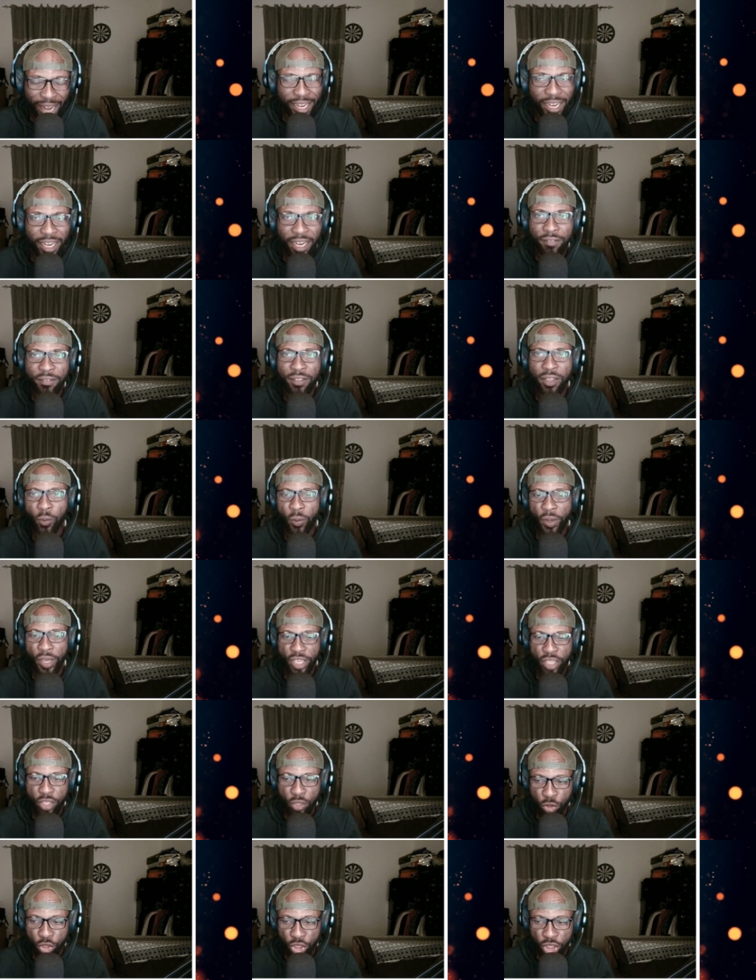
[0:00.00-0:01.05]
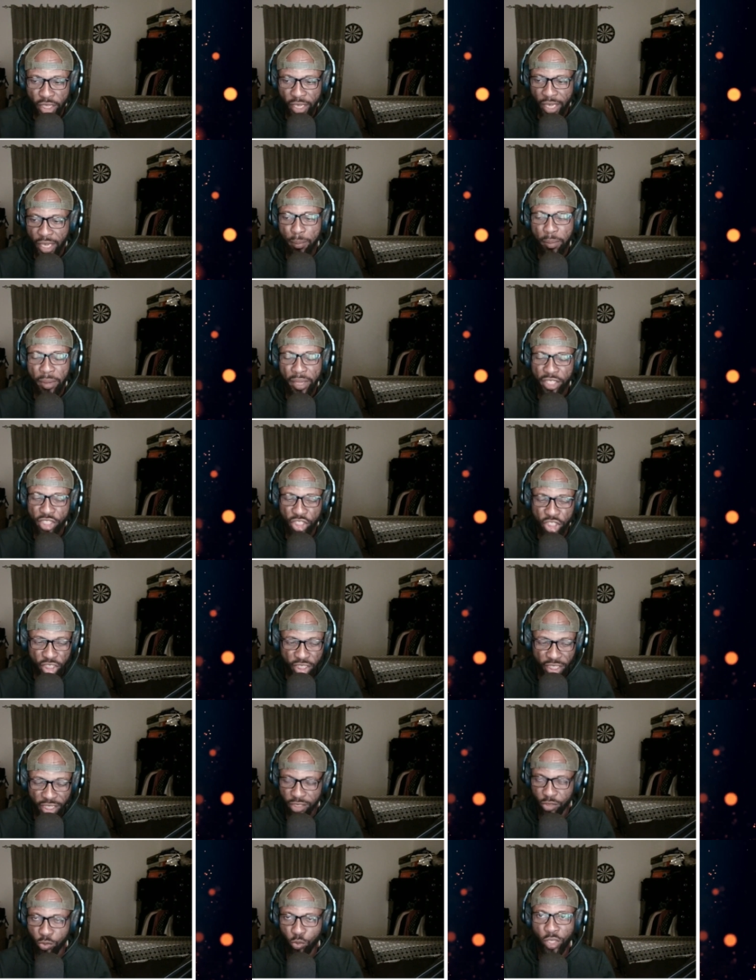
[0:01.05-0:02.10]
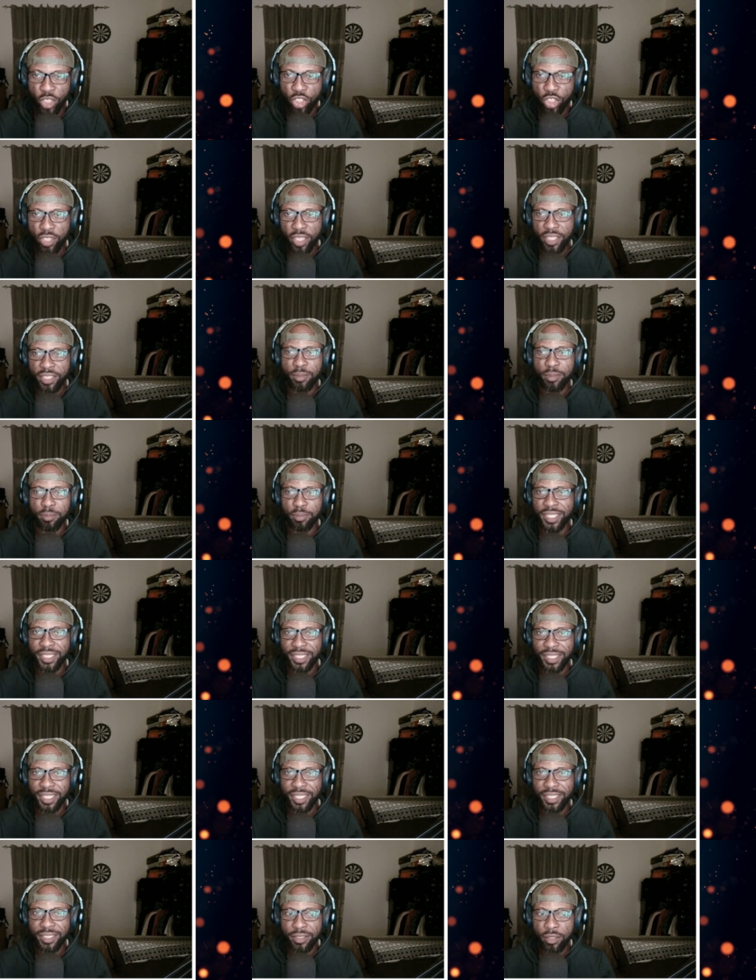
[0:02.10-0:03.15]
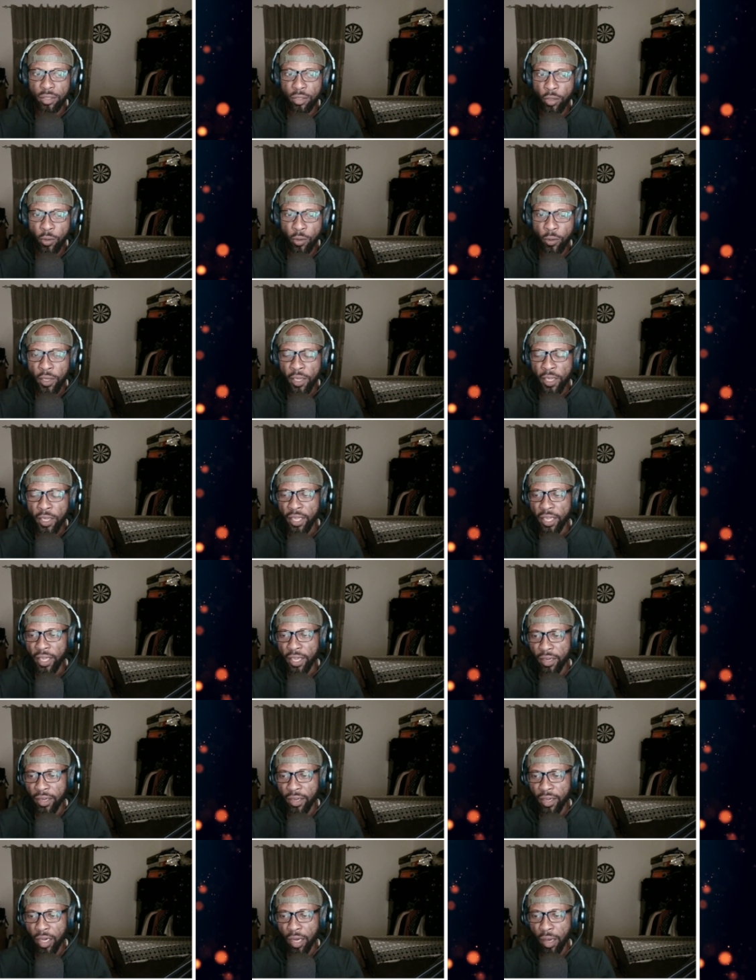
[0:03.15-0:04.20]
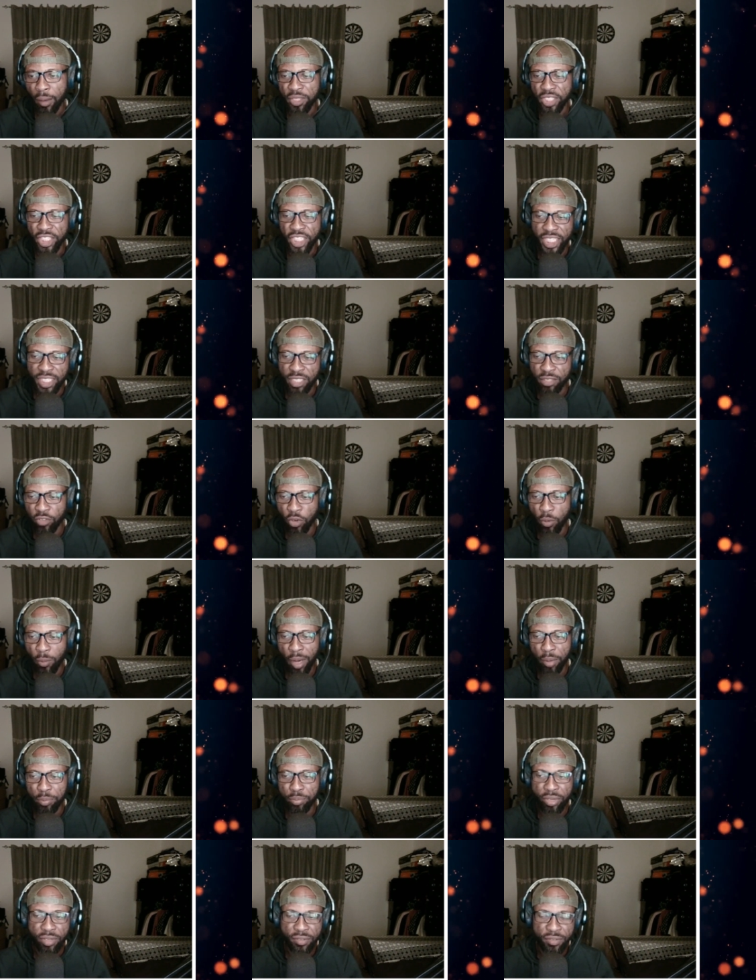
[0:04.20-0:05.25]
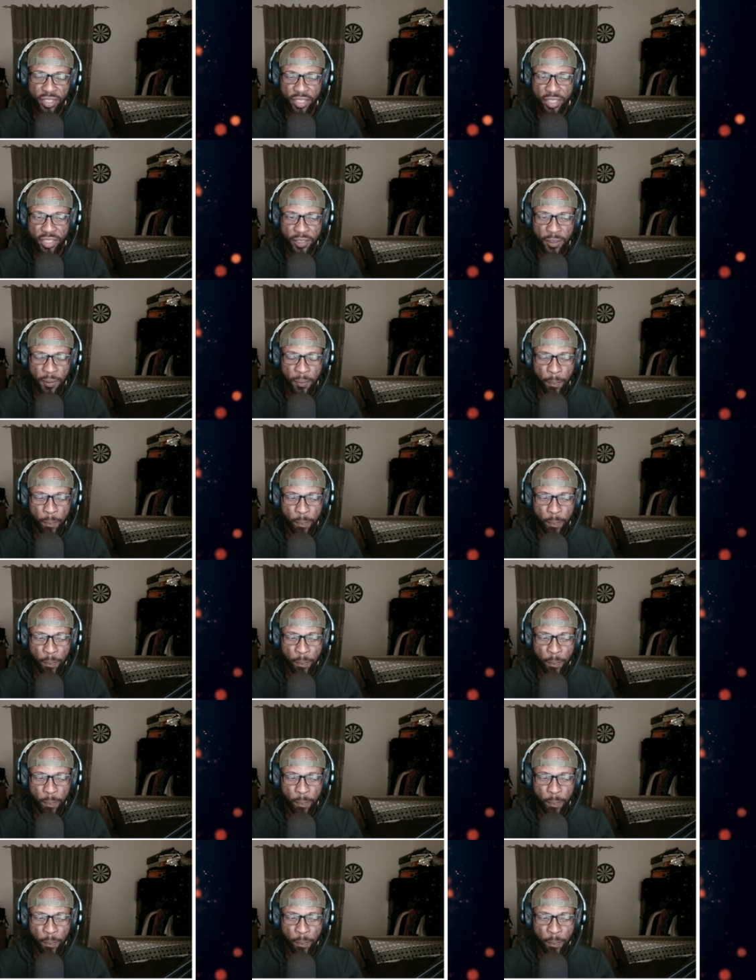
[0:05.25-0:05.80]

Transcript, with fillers: love the way you know she came in she just went straight to business you know and uh, i mean judging from our previous